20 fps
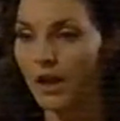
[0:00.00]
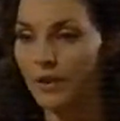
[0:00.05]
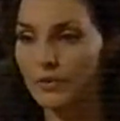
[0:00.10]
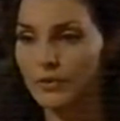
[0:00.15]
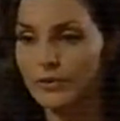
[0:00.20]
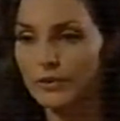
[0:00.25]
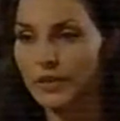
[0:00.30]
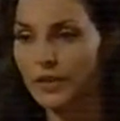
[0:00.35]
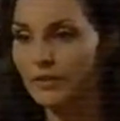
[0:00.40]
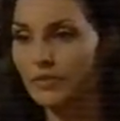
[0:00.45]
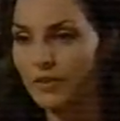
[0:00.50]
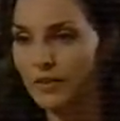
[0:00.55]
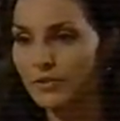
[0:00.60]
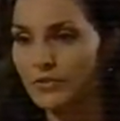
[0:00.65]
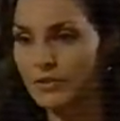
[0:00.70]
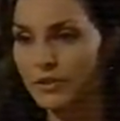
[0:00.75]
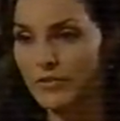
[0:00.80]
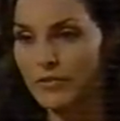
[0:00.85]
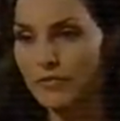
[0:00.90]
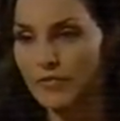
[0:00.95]
And you give
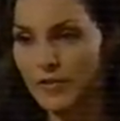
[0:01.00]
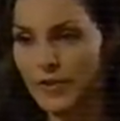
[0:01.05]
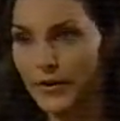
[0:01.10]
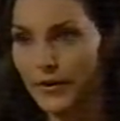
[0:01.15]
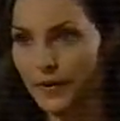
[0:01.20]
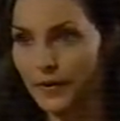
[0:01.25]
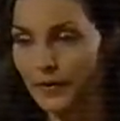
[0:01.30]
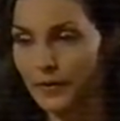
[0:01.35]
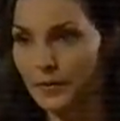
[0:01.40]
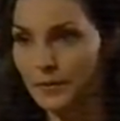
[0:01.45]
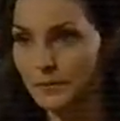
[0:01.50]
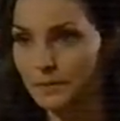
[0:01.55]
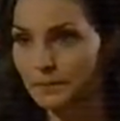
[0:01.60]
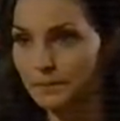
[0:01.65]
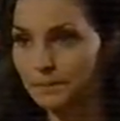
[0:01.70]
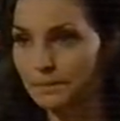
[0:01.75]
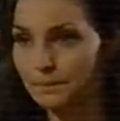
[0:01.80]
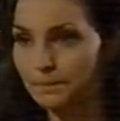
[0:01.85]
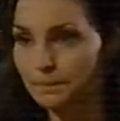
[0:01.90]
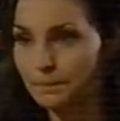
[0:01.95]
in to the fear.
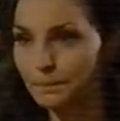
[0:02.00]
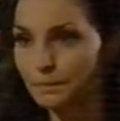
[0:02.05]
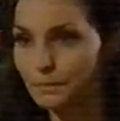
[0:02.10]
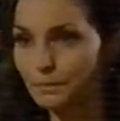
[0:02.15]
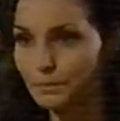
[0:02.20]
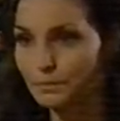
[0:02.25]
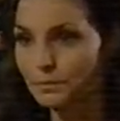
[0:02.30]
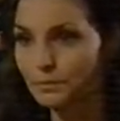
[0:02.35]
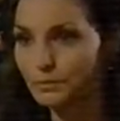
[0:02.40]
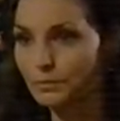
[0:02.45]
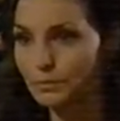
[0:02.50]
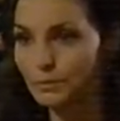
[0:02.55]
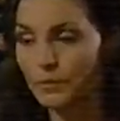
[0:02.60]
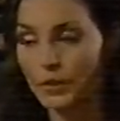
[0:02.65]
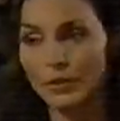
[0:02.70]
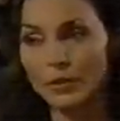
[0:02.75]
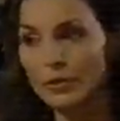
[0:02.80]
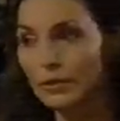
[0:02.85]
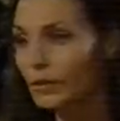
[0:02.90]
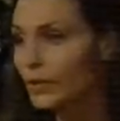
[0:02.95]

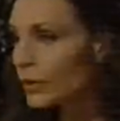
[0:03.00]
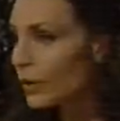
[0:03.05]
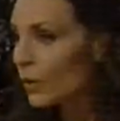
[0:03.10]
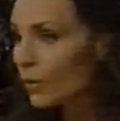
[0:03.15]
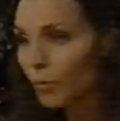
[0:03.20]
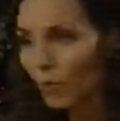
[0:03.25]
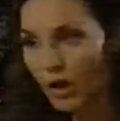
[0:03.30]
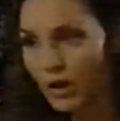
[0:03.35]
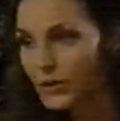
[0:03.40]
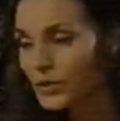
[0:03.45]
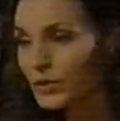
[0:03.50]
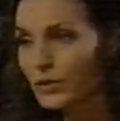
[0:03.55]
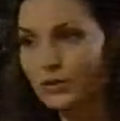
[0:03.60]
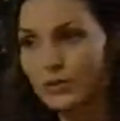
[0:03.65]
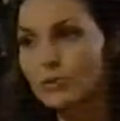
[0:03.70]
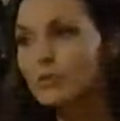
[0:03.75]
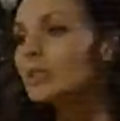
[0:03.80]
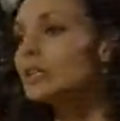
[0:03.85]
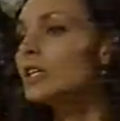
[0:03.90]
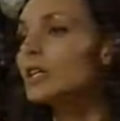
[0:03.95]
You, you don't want
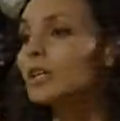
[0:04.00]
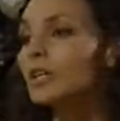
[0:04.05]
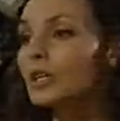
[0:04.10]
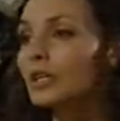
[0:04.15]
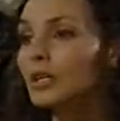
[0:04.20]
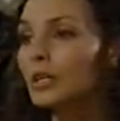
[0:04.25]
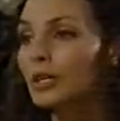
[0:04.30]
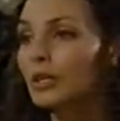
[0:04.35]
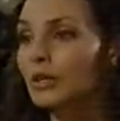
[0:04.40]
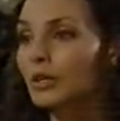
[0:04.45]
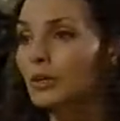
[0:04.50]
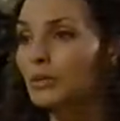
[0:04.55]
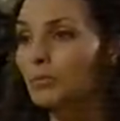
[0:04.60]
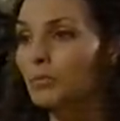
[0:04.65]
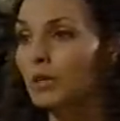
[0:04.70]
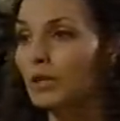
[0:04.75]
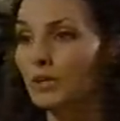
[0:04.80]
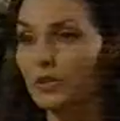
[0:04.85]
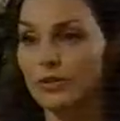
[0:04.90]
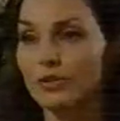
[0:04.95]
to,
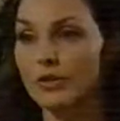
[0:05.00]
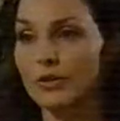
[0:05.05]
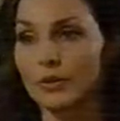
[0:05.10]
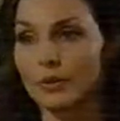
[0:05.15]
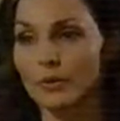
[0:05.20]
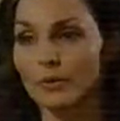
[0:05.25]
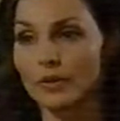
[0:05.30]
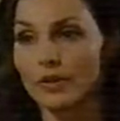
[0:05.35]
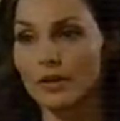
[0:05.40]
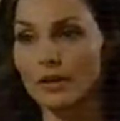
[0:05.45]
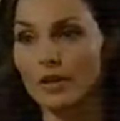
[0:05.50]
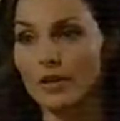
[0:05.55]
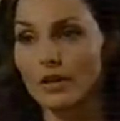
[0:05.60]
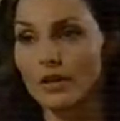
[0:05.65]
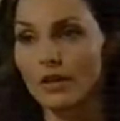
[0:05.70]
but you do.